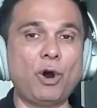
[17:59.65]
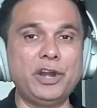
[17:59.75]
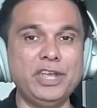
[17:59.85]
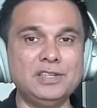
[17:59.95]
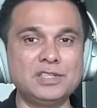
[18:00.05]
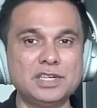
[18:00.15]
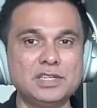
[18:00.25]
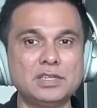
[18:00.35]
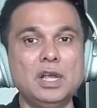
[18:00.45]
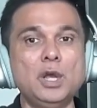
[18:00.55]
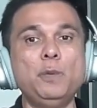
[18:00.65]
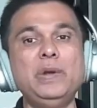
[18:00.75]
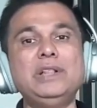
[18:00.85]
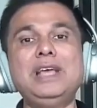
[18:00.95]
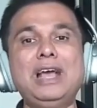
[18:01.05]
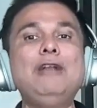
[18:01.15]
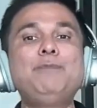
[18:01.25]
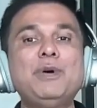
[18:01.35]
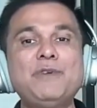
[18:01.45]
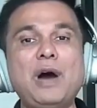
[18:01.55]
audiences with the
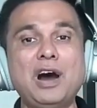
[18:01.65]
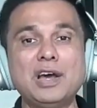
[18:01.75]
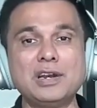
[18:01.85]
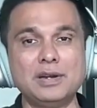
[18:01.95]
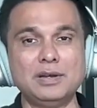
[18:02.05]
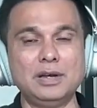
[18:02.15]
help of our,